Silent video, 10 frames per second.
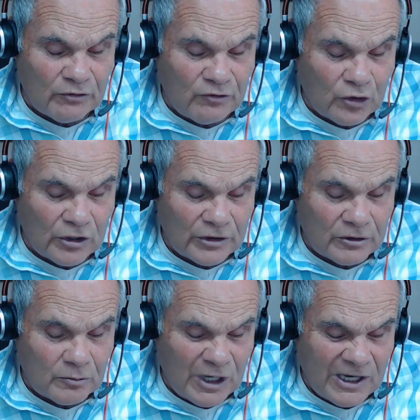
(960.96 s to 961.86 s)
or
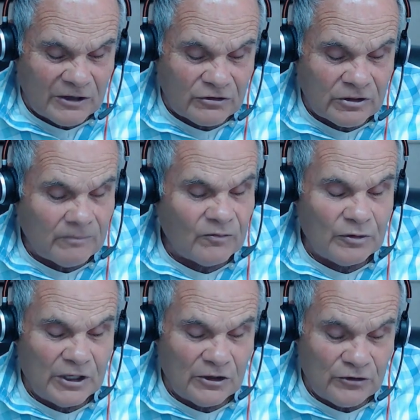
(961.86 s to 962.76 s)
400 miles
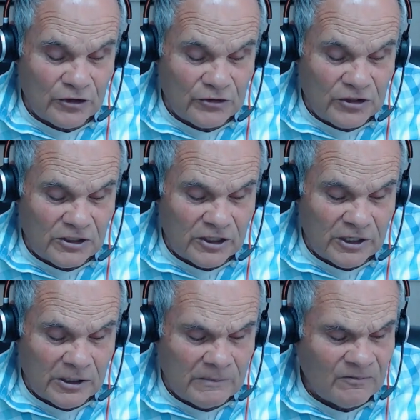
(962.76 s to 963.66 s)
because the D
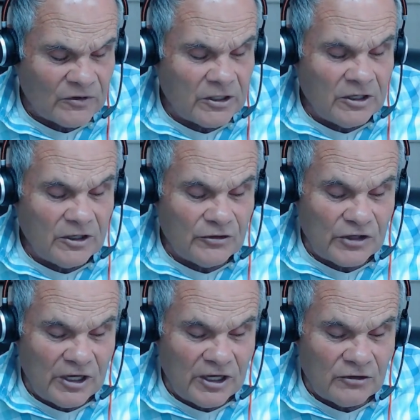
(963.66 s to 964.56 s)
layer is
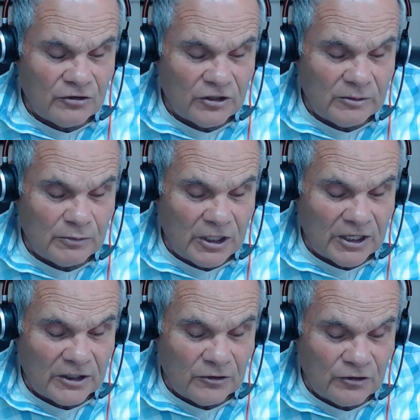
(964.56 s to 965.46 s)
actually
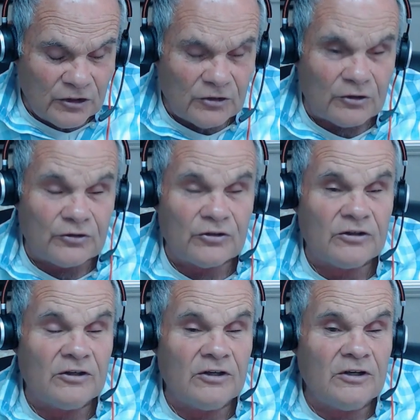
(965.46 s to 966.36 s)
blocking signals.
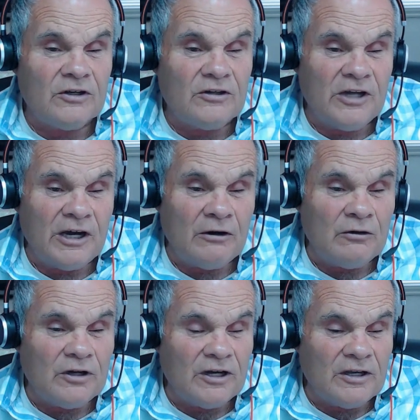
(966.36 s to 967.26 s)
Now,
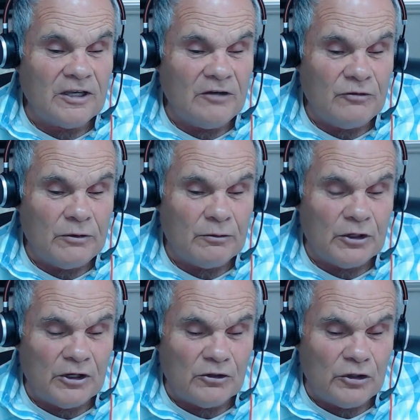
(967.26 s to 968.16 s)
if we were
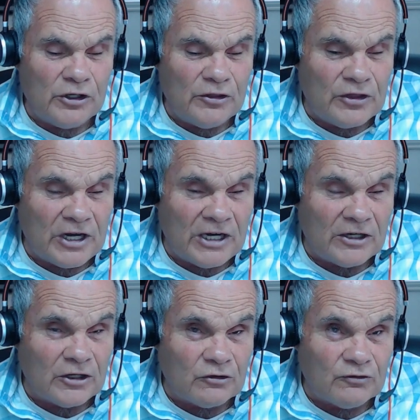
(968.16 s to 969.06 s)
going to look at that
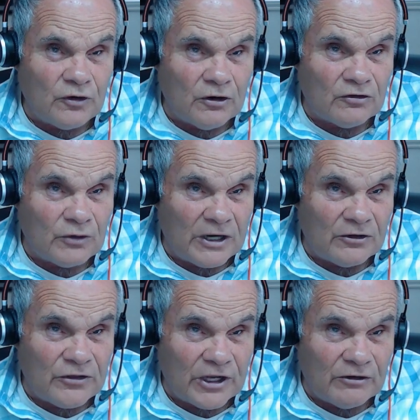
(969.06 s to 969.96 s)
as far as how
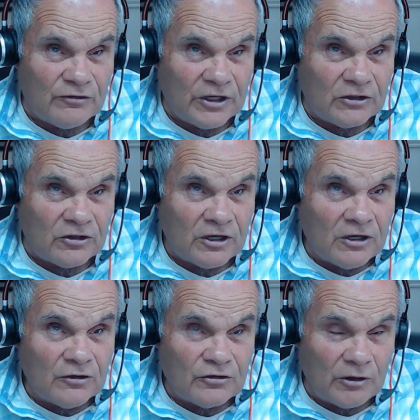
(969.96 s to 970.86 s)
does that affect
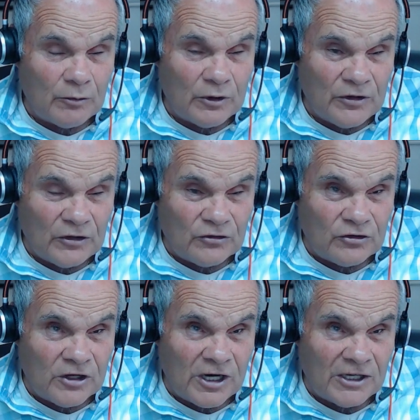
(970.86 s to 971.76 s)
someone that's
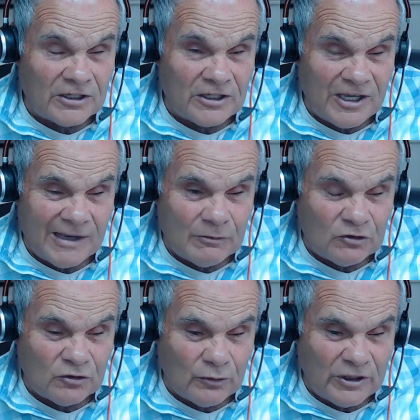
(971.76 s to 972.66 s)
not an
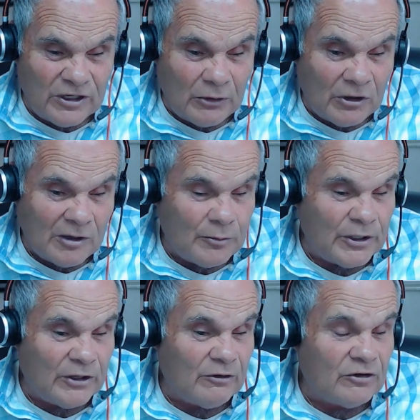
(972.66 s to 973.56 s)
amateur radio
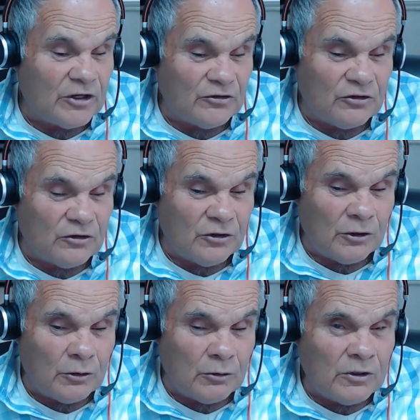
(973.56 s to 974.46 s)
operator and doesn't
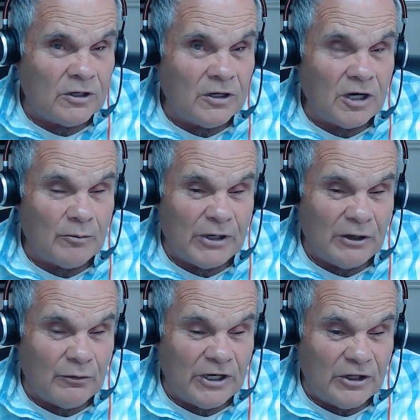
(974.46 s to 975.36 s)
know
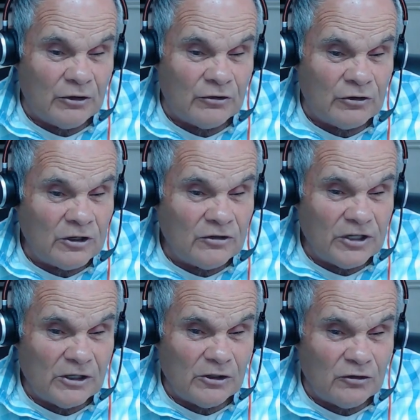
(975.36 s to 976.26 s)
about radios,
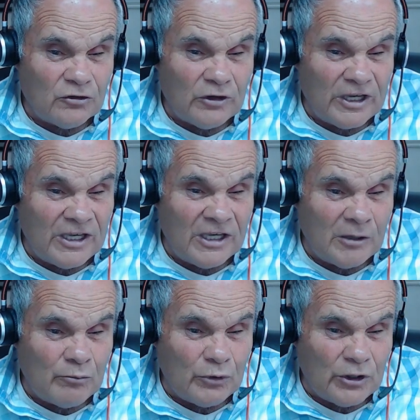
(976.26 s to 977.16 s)
take a look at your
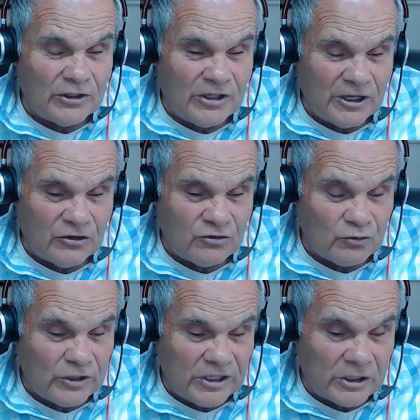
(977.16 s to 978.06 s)
AM broadcast
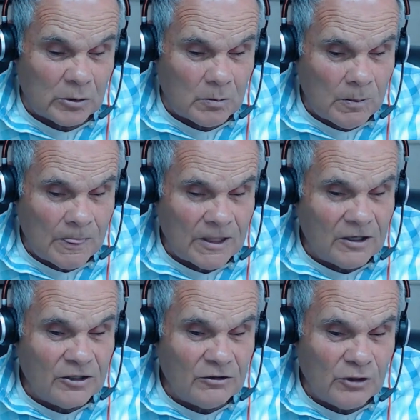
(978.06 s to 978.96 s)
radio.
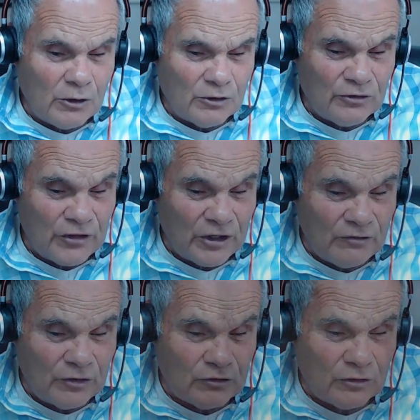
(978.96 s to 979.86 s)
You notice that
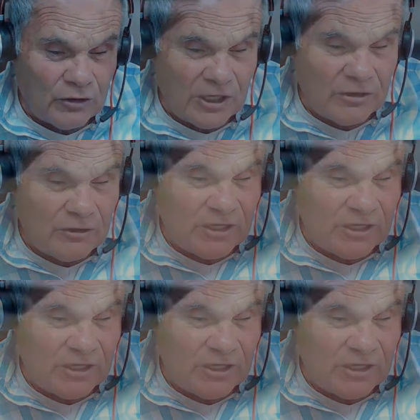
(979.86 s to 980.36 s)
if you tune on your